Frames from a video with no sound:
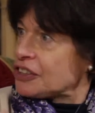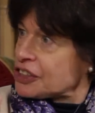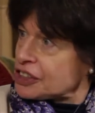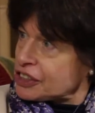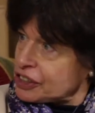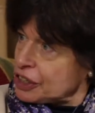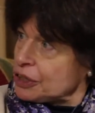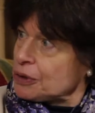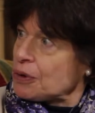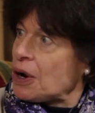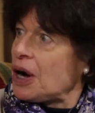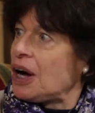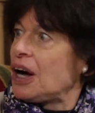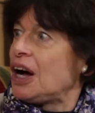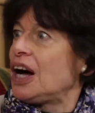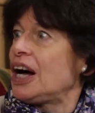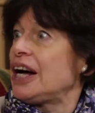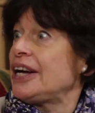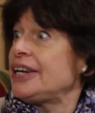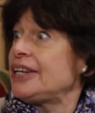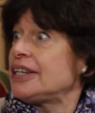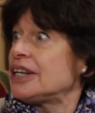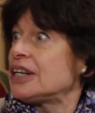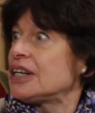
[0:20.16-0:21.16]
so
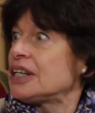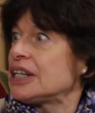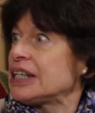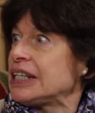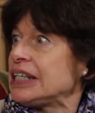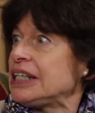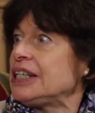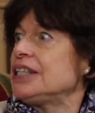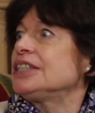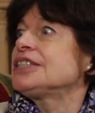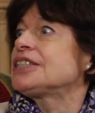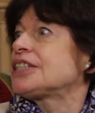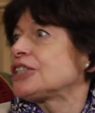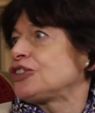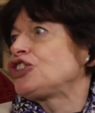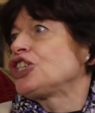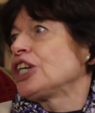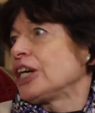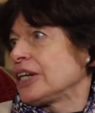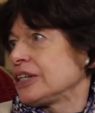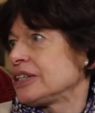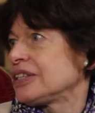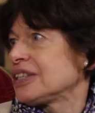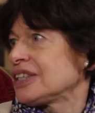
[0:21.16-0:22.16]
high on his
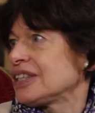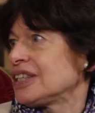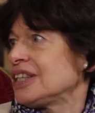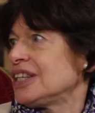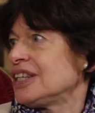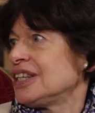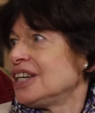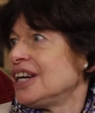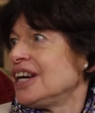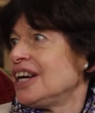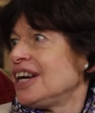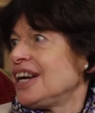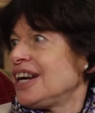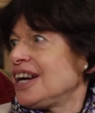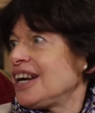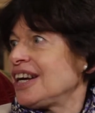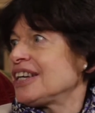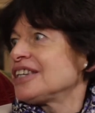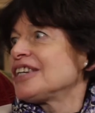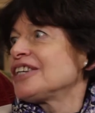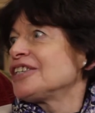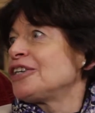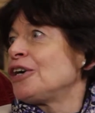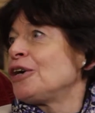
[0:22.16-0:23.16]
agenda,
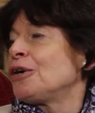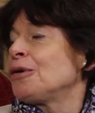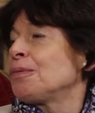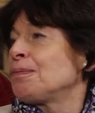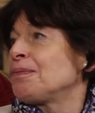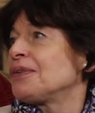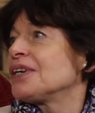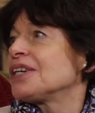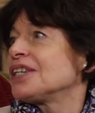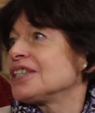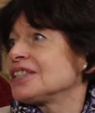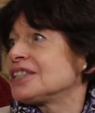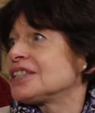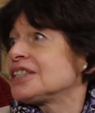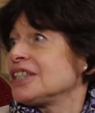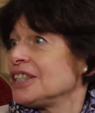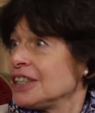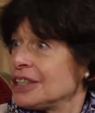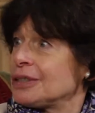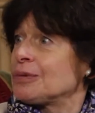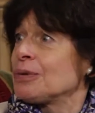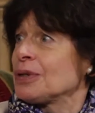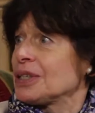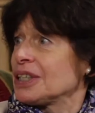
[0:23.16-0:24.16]
and I hope that it's
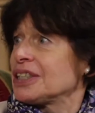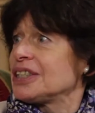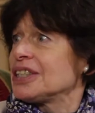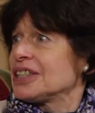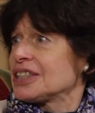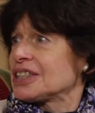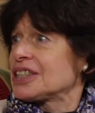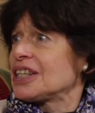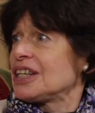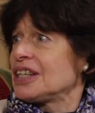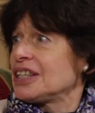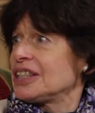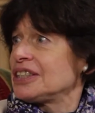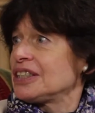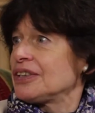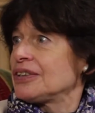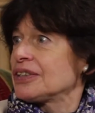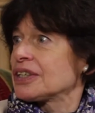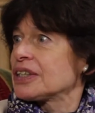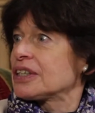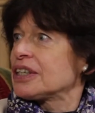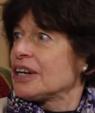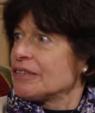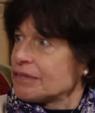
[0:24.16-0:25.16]
equally as high
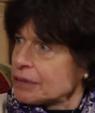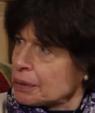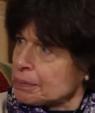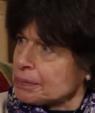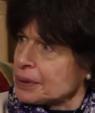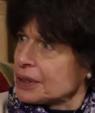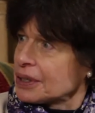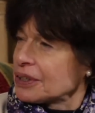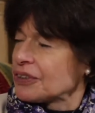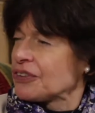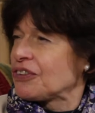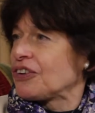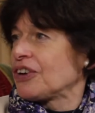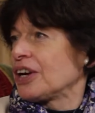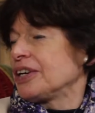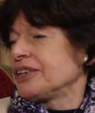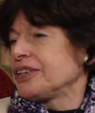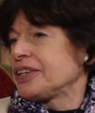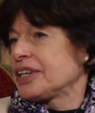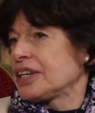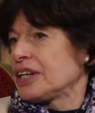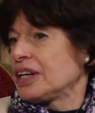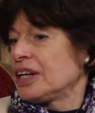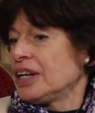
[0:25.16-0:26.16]
on the government
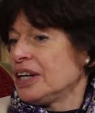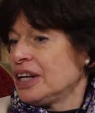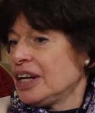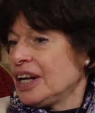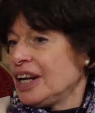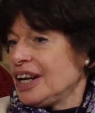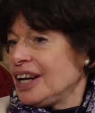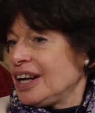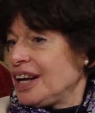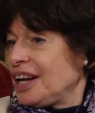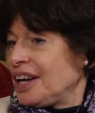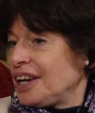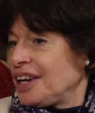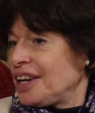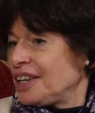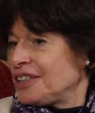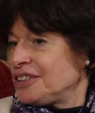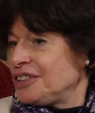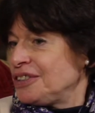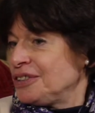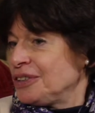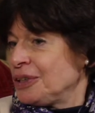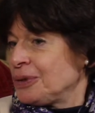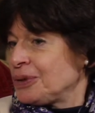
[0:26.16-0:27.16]
agenda.
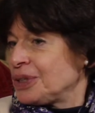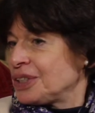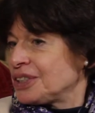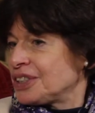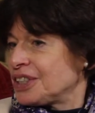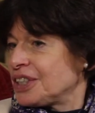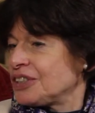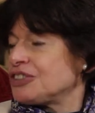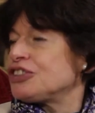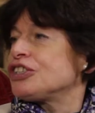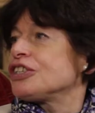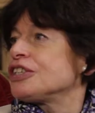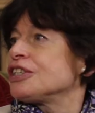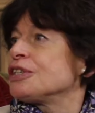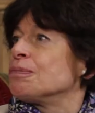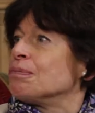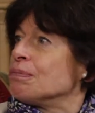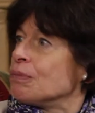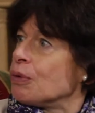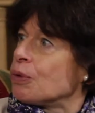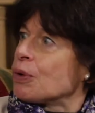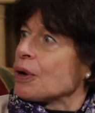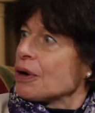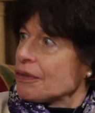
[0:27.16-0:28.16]
And you know, it's such an
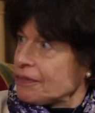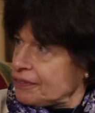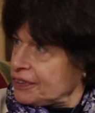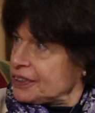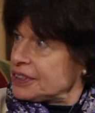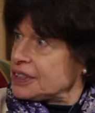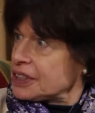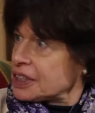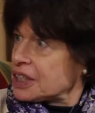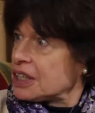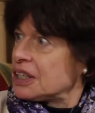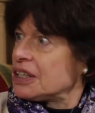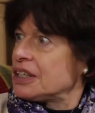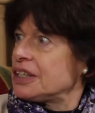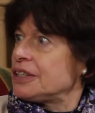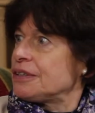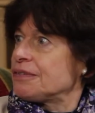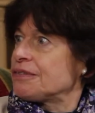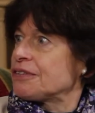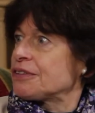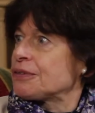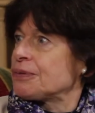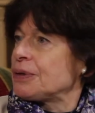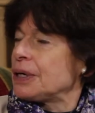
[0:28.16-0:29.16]
amorphous
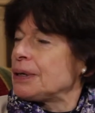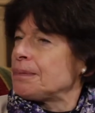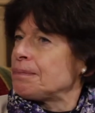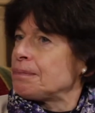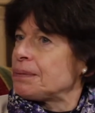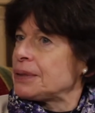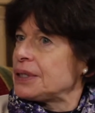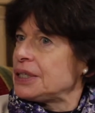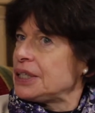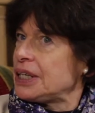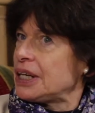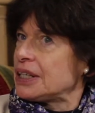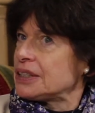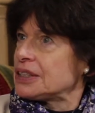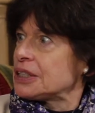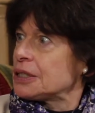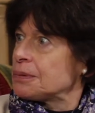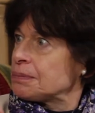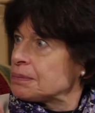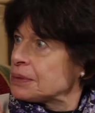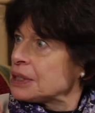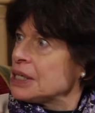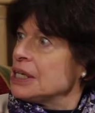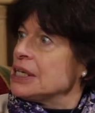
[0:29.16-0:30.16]
kind of threat, but he had
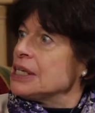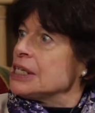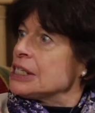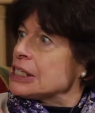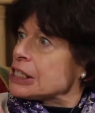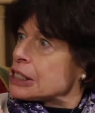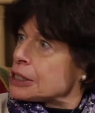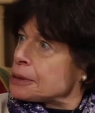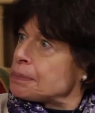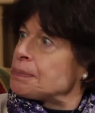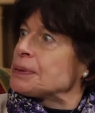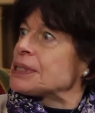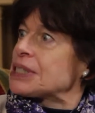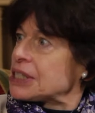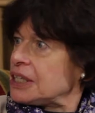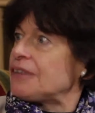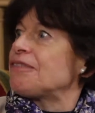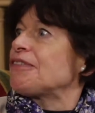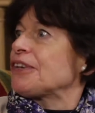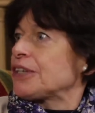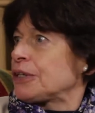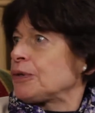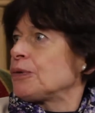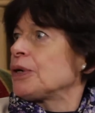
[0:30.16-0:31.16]
some
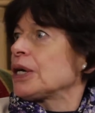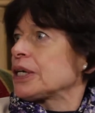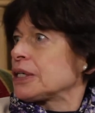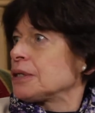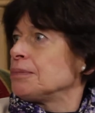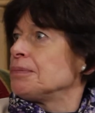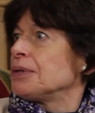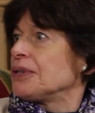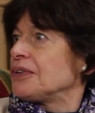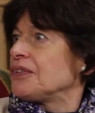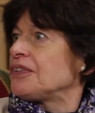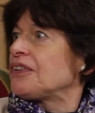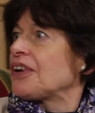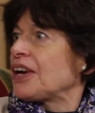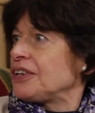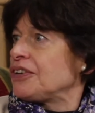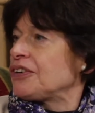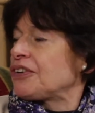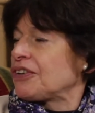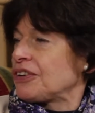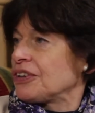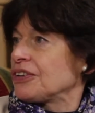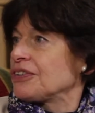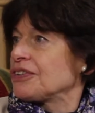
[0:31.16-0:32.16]
specific
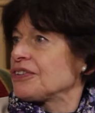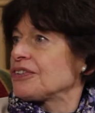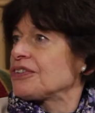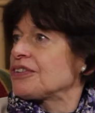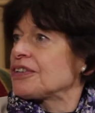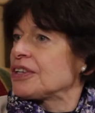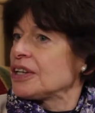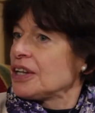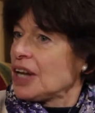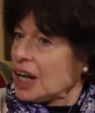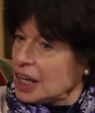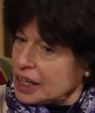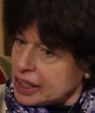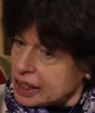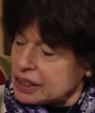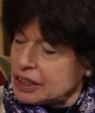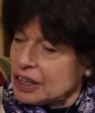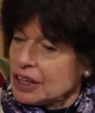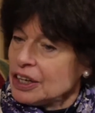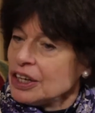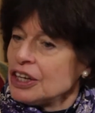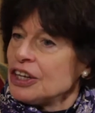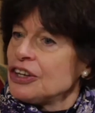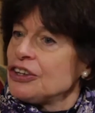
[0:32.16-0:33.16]
recommendations like
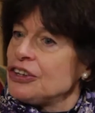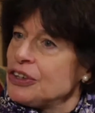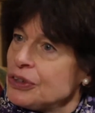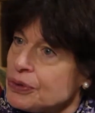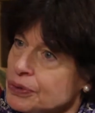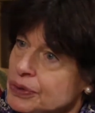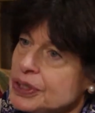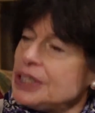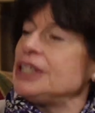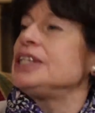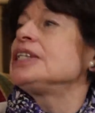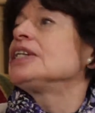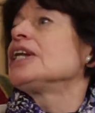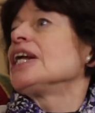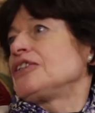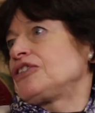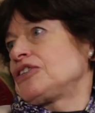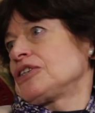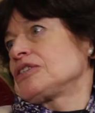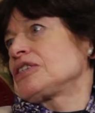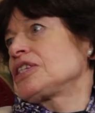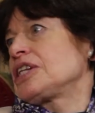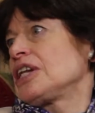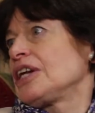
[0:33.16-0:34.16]
you need
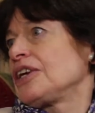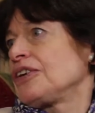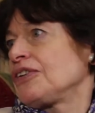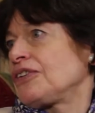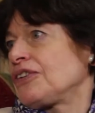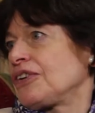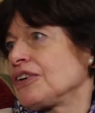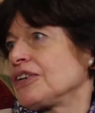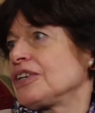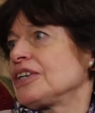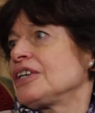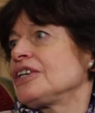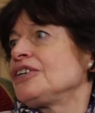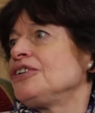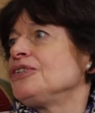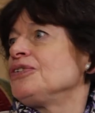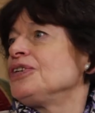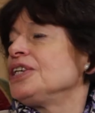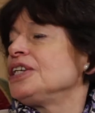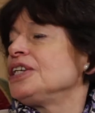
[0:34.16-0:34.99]
legislation and you